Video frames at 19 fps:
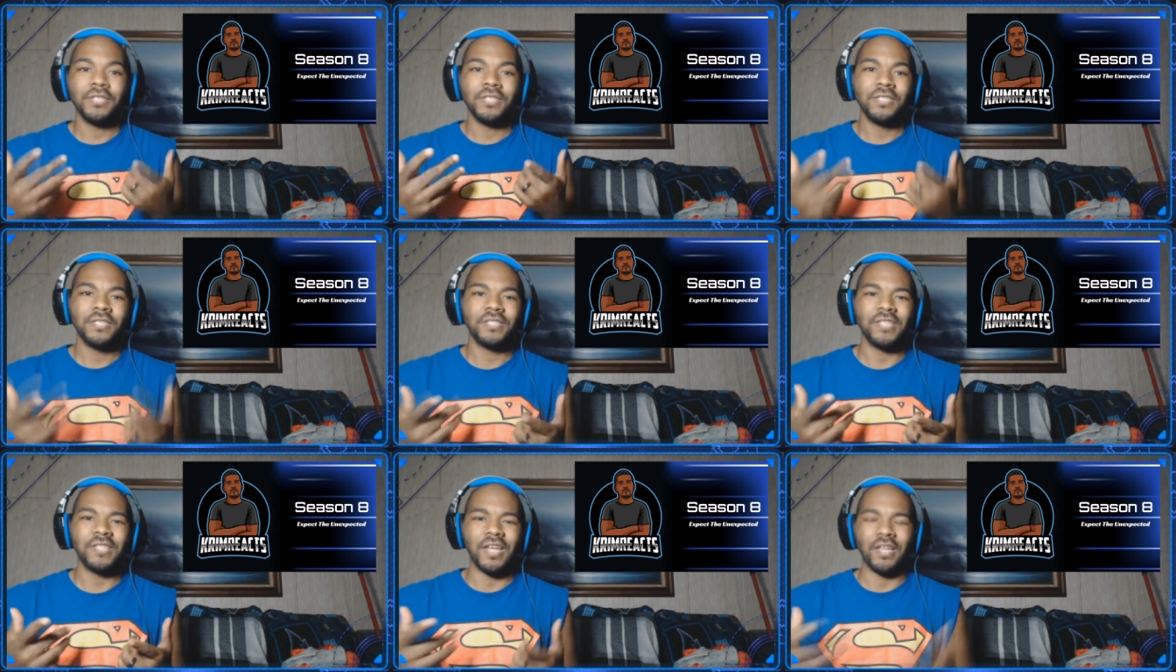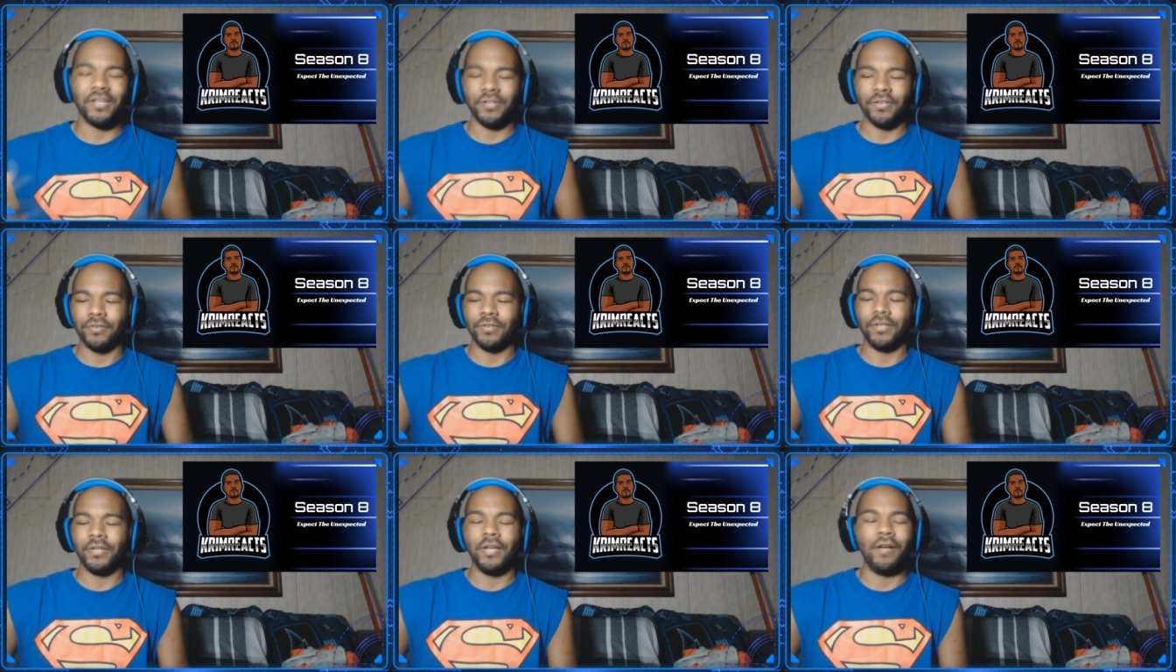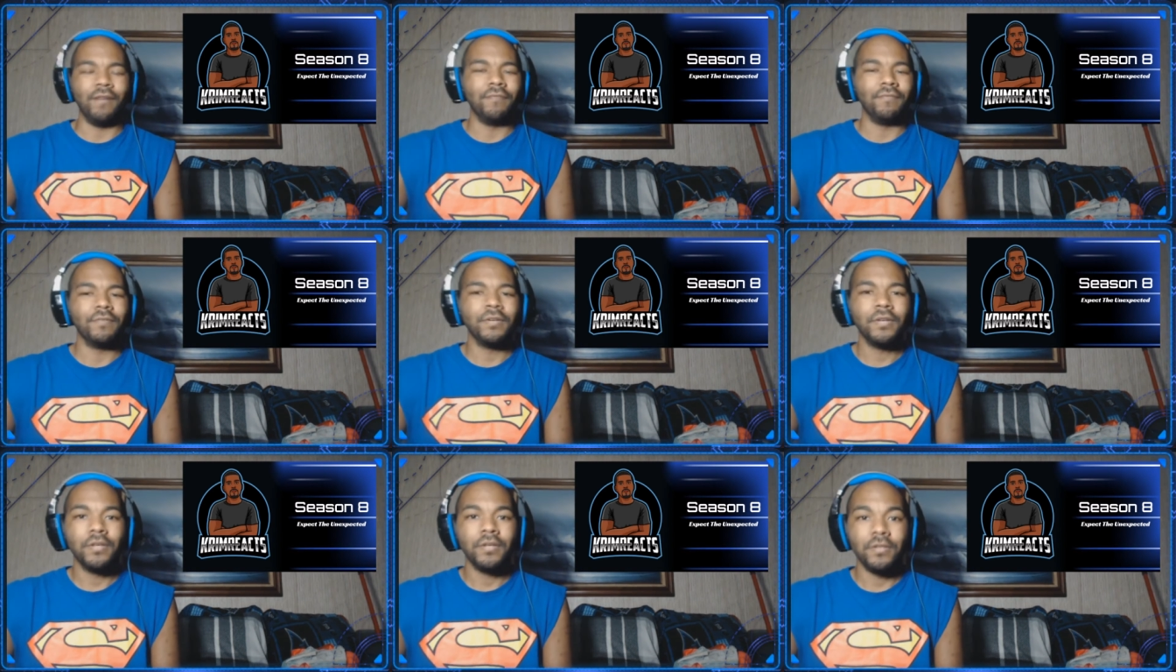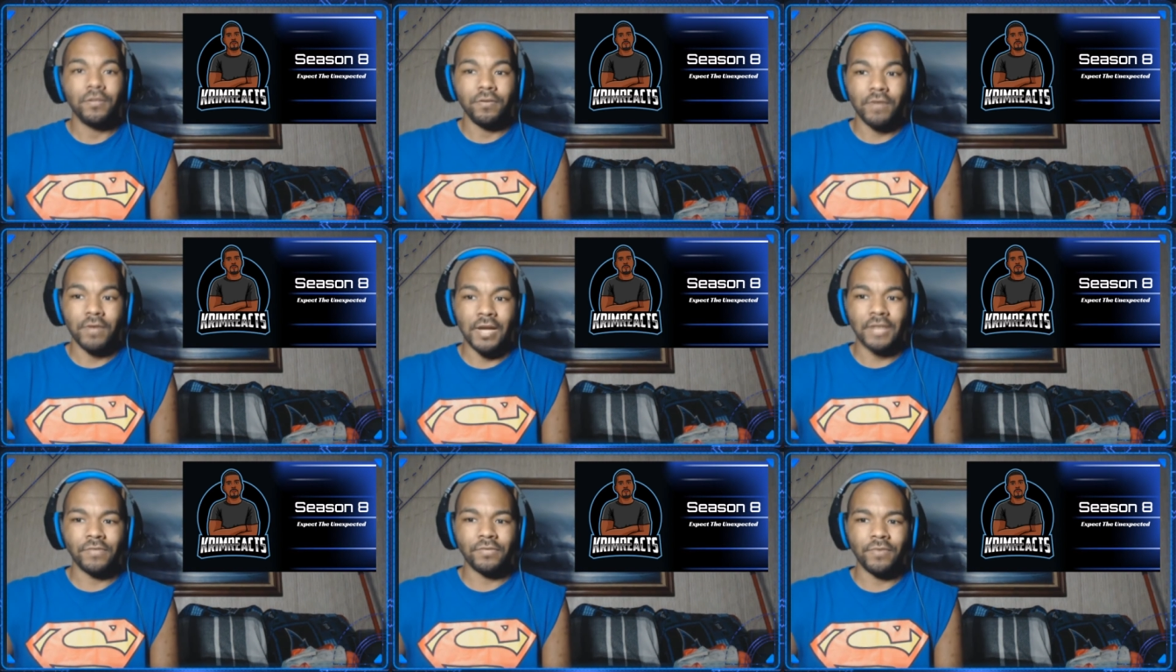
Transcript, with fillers: SailorUrLove. You guys